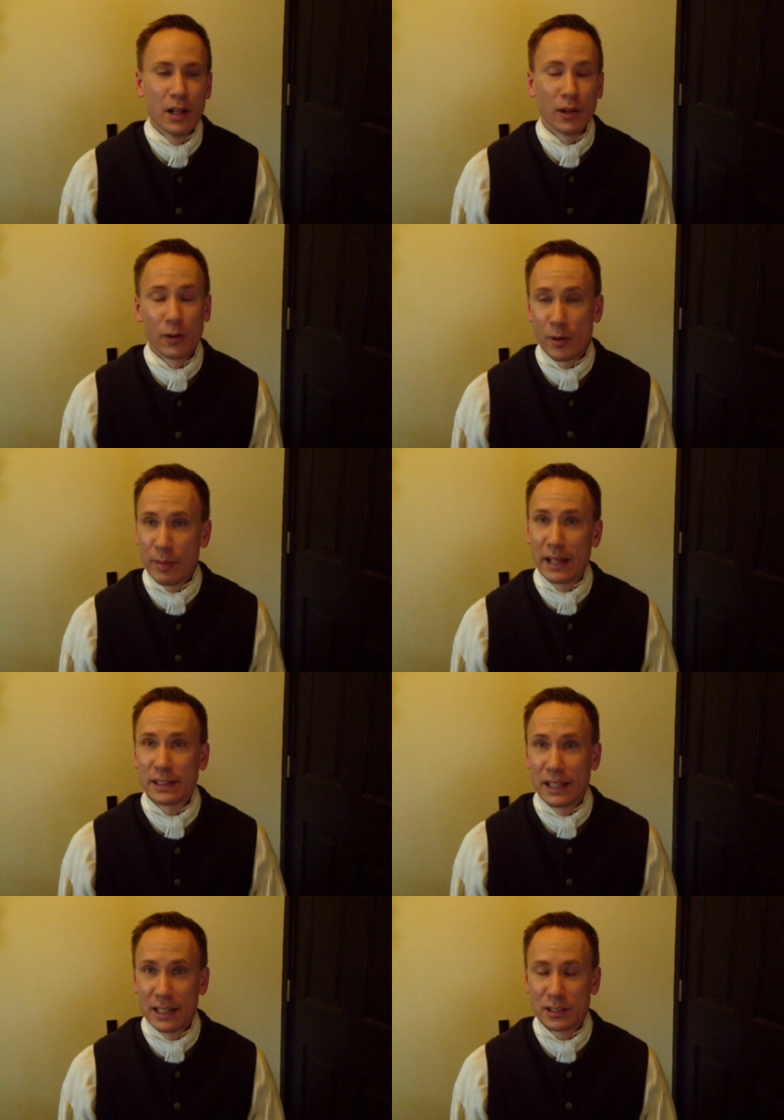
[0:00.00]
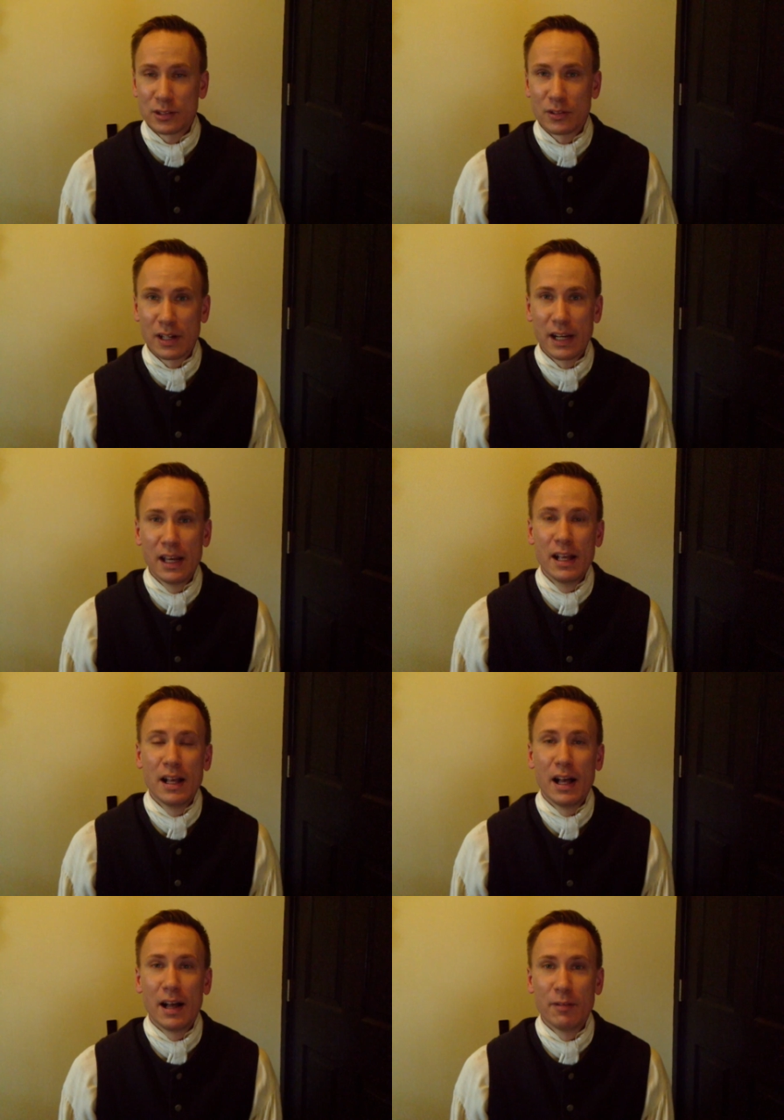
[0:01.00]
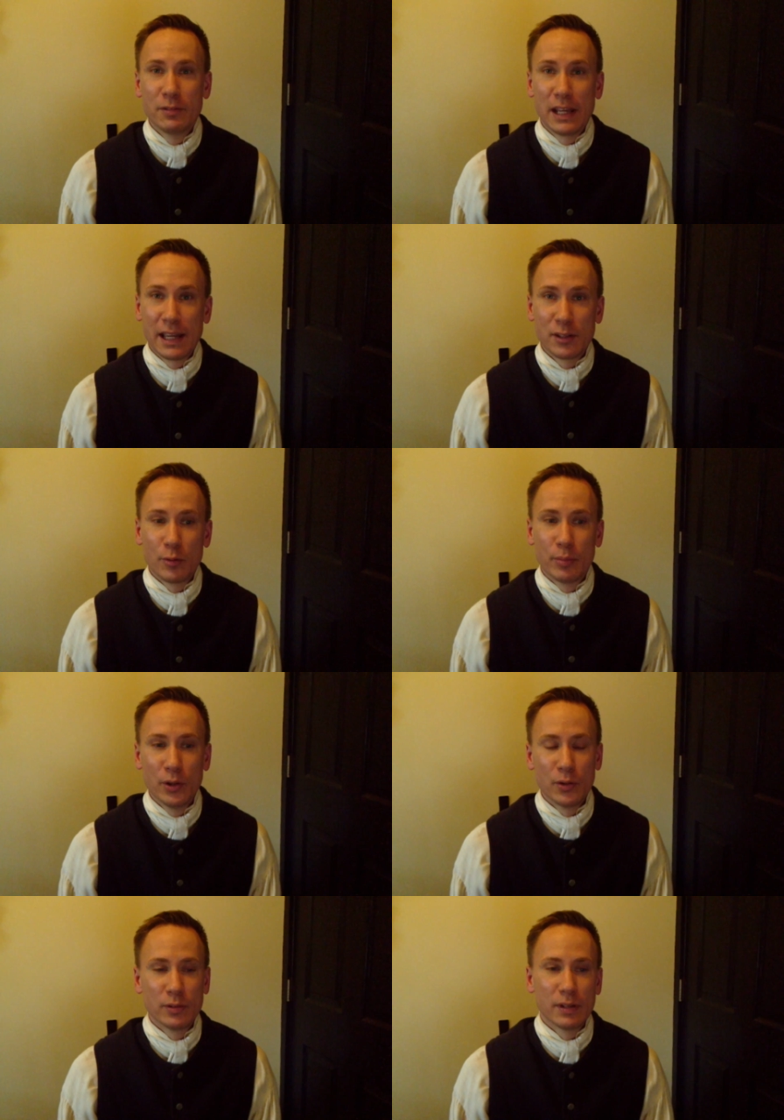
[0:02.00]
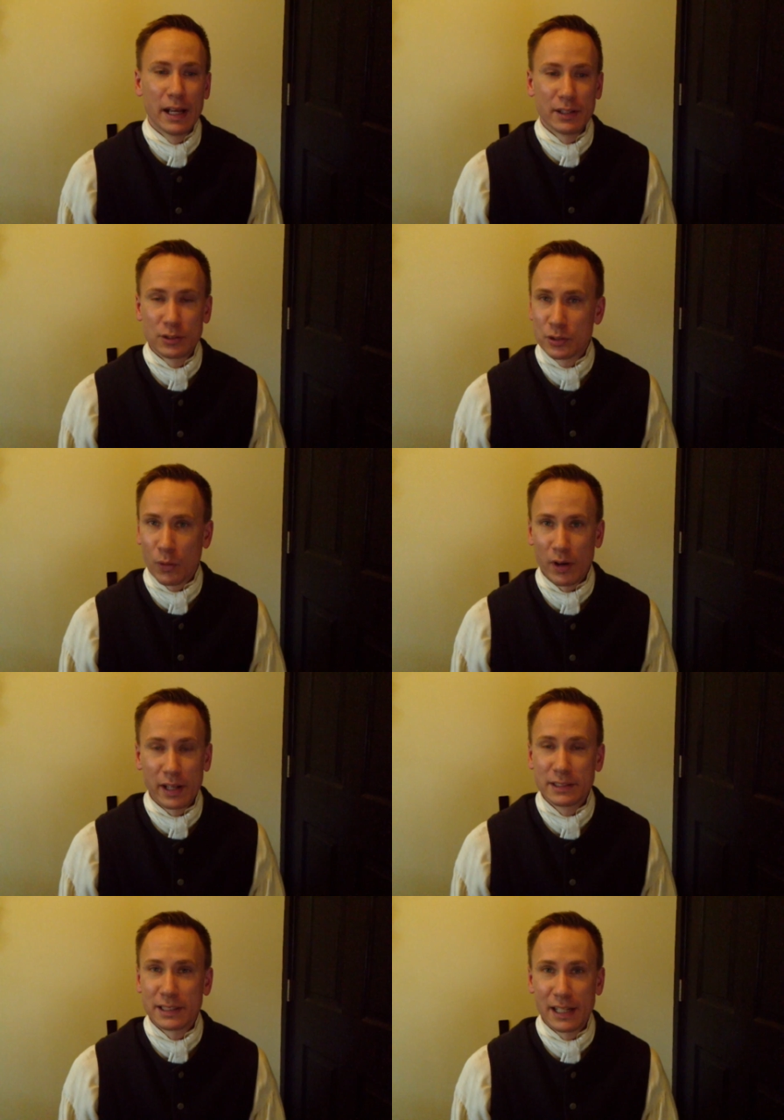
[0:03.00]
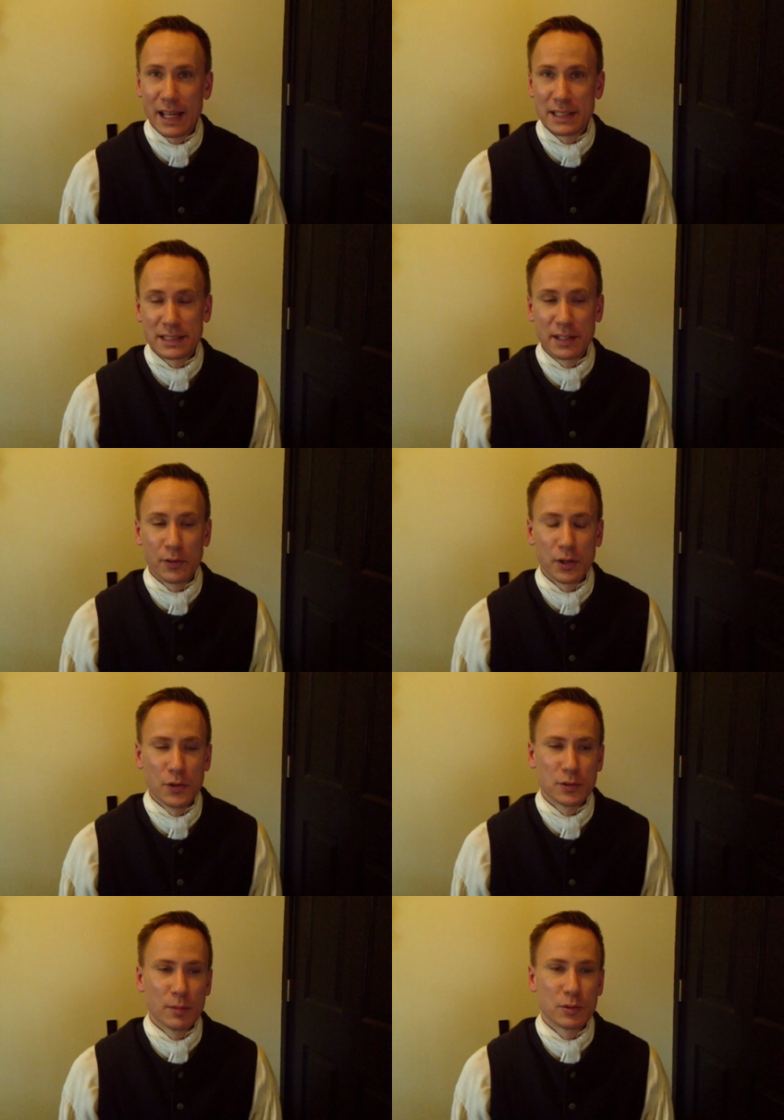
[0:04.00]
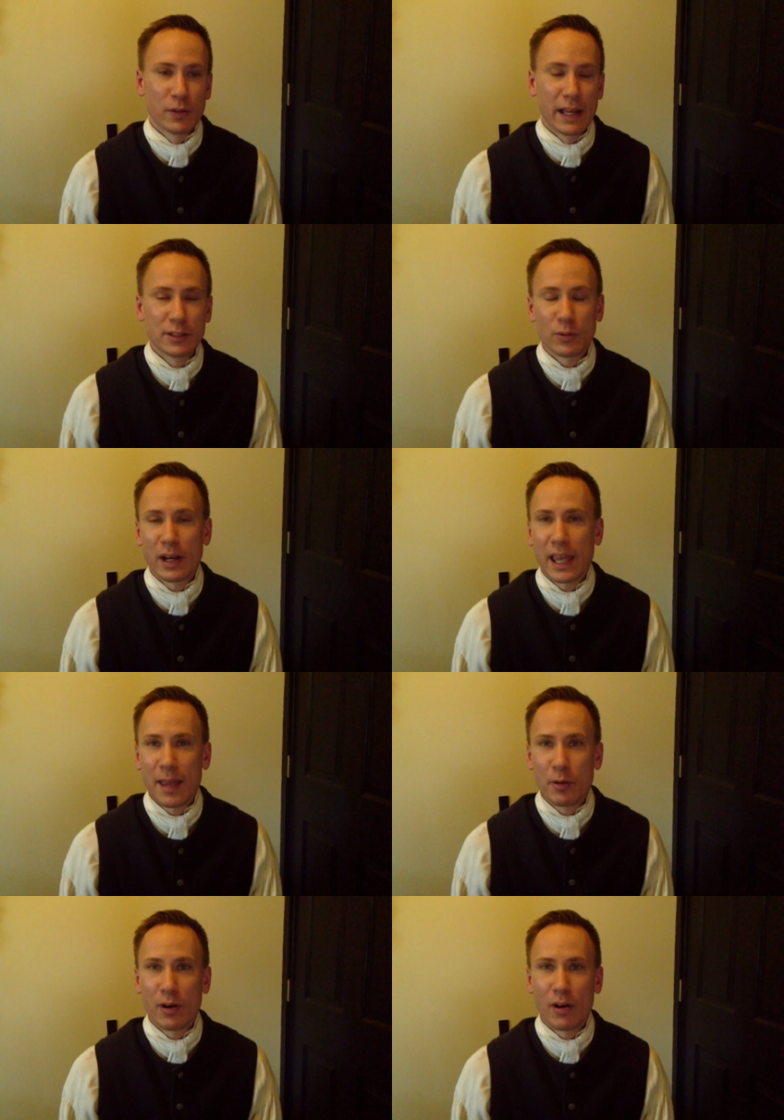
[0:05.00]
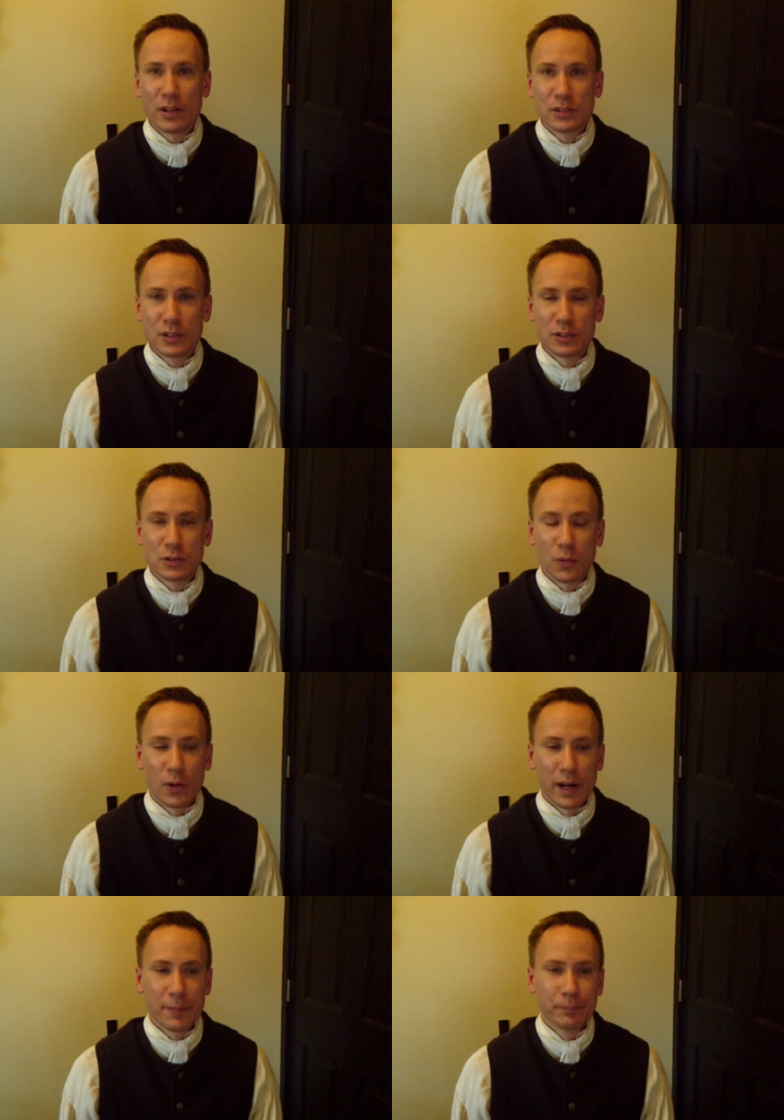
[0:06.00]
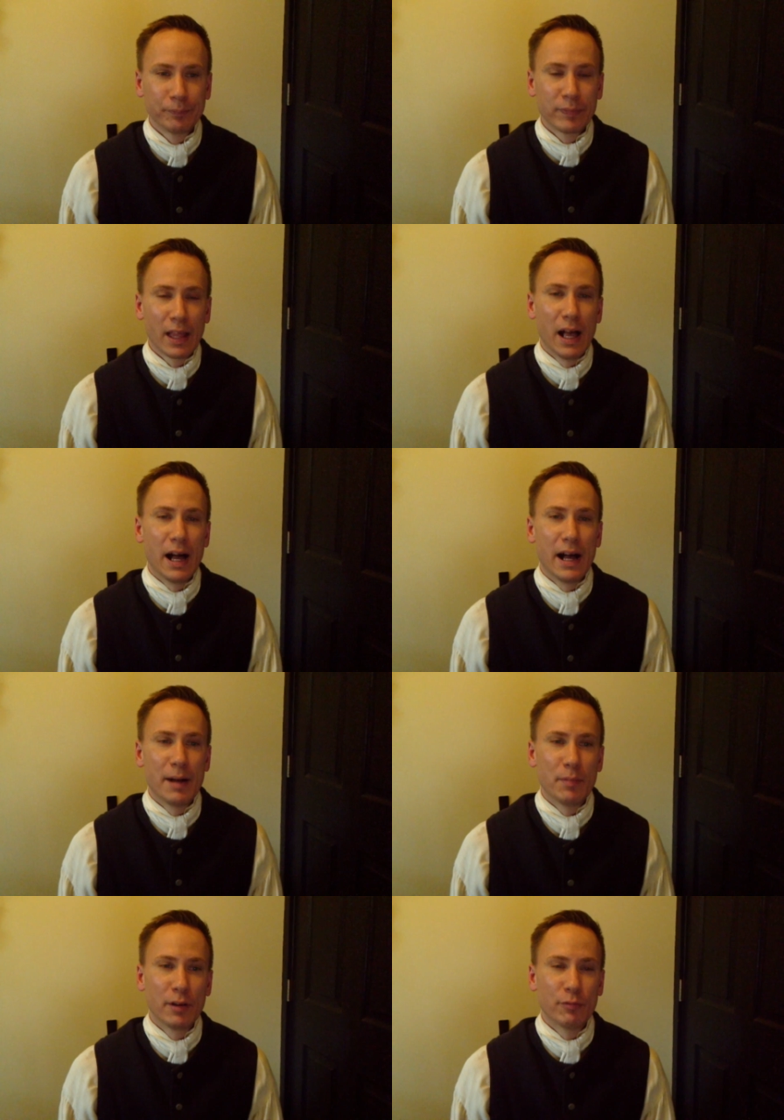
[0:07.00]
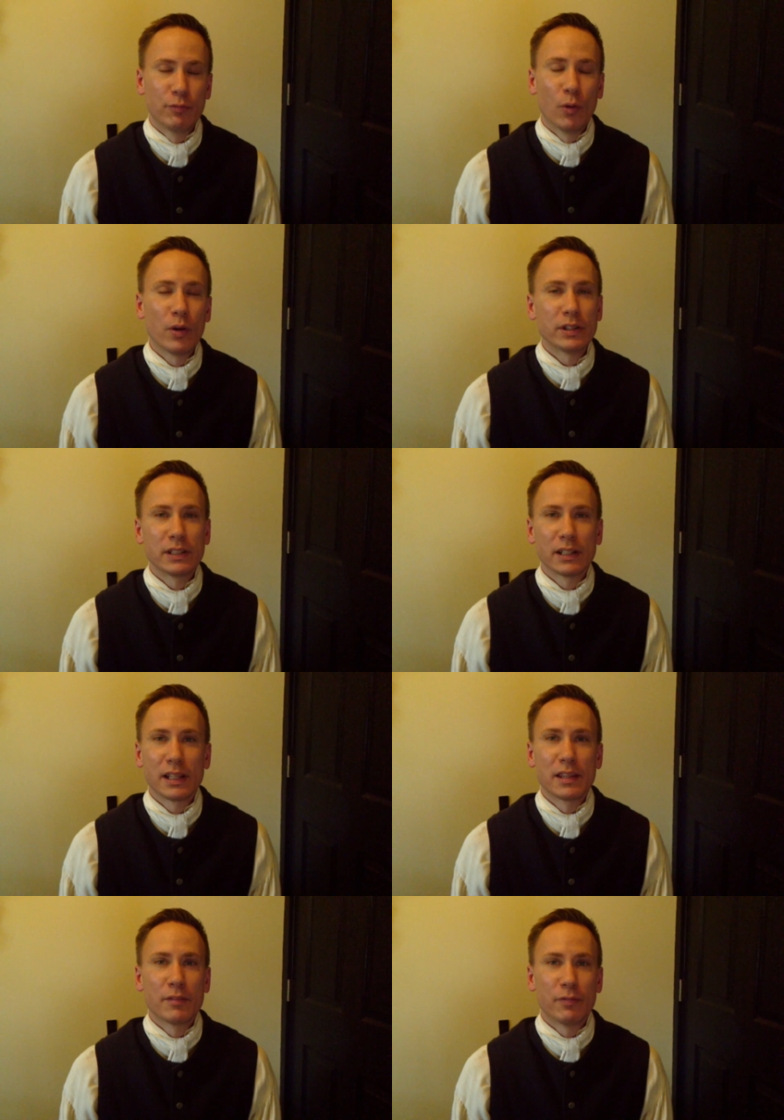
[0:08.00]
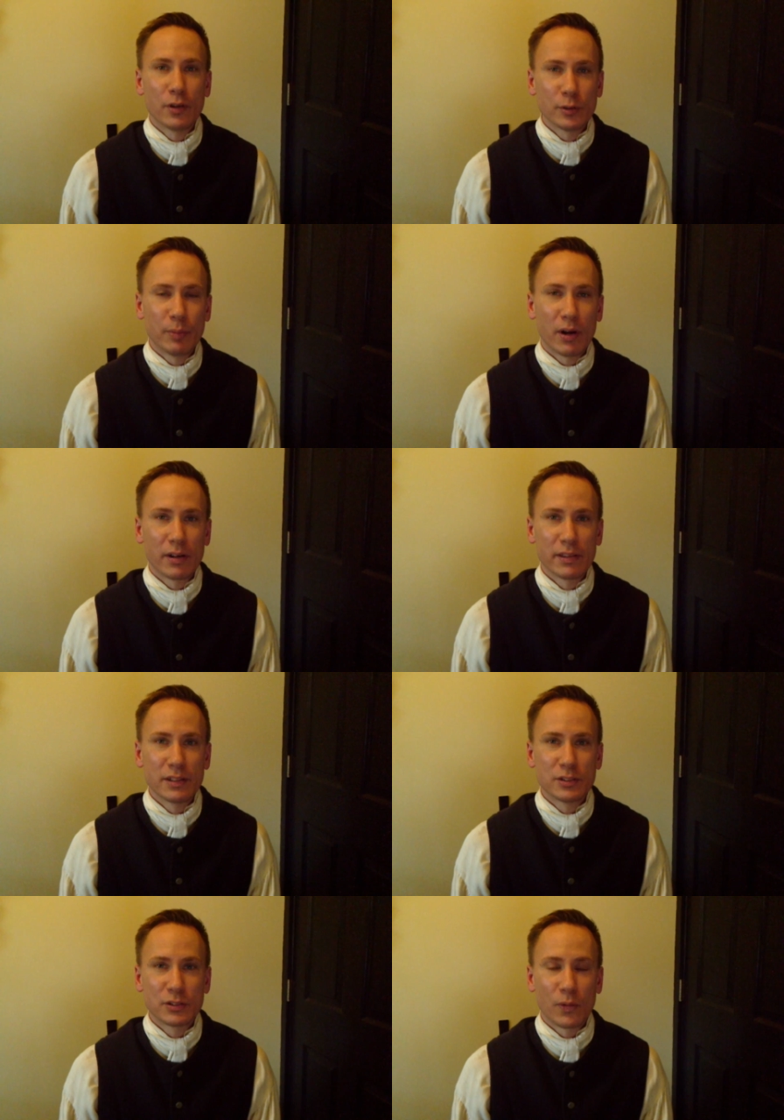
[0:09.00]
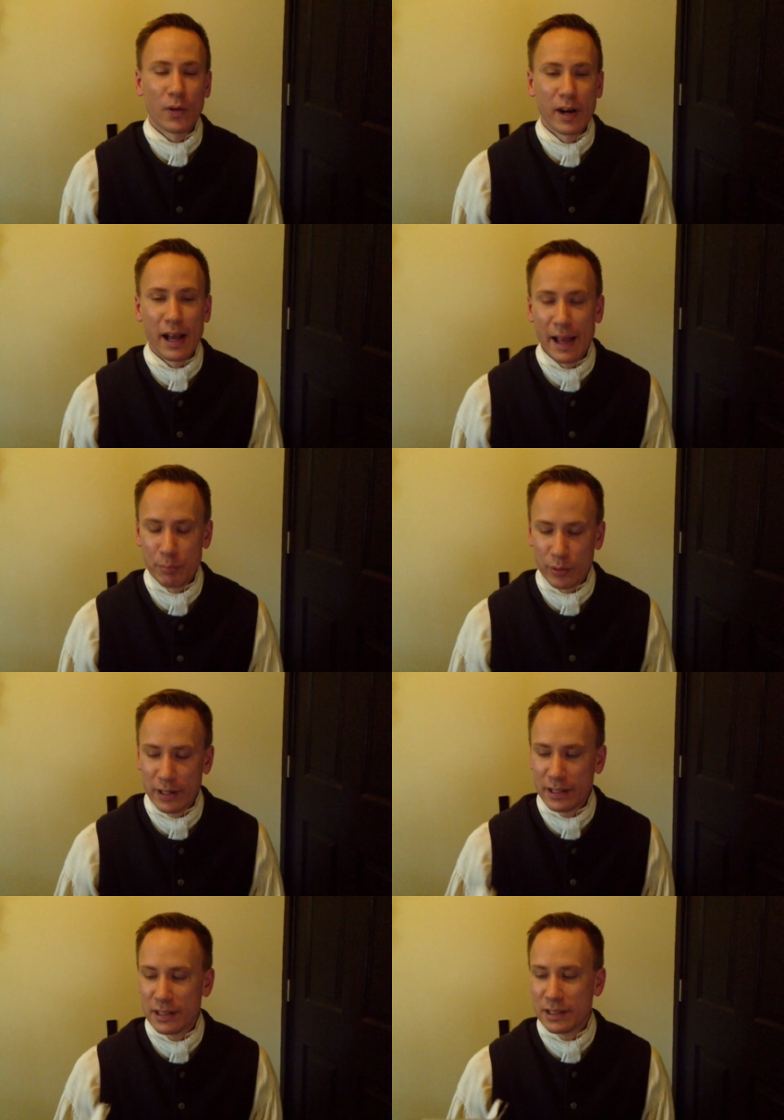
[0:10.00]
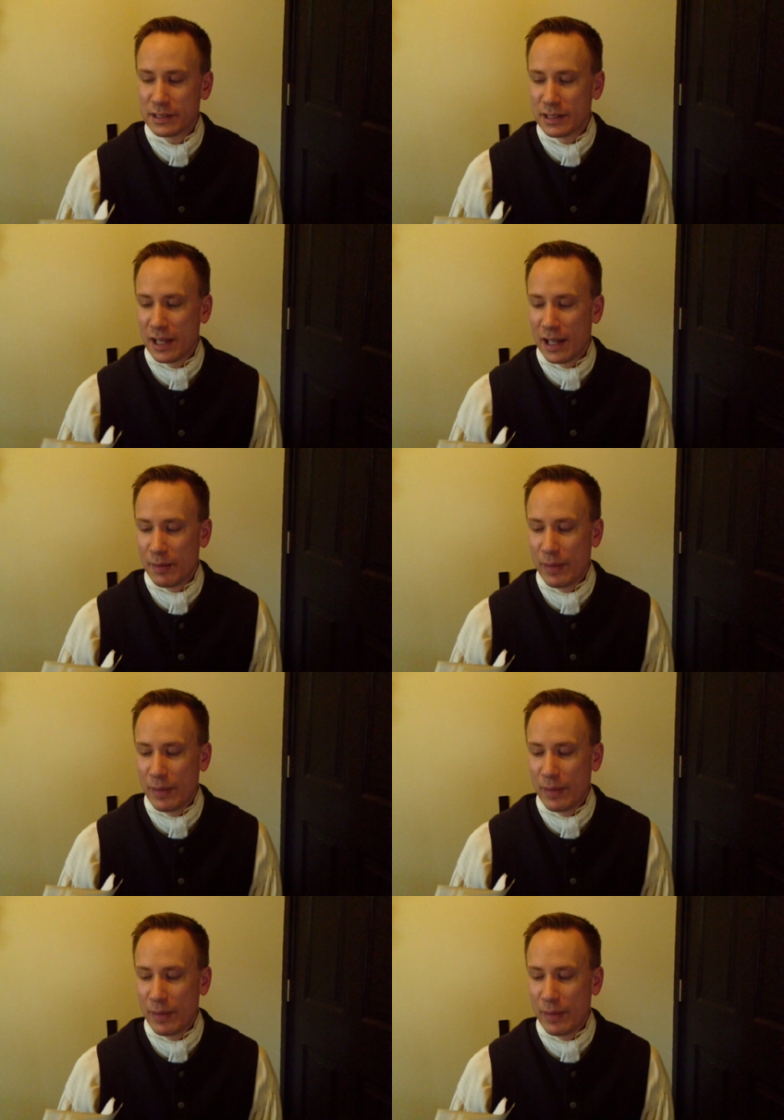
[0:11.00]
learn about the history of Daniel Boone. Uh, historians today still use them, so that's where I came across this story. Um, unfortunately, the first part of this story, I printed this uh,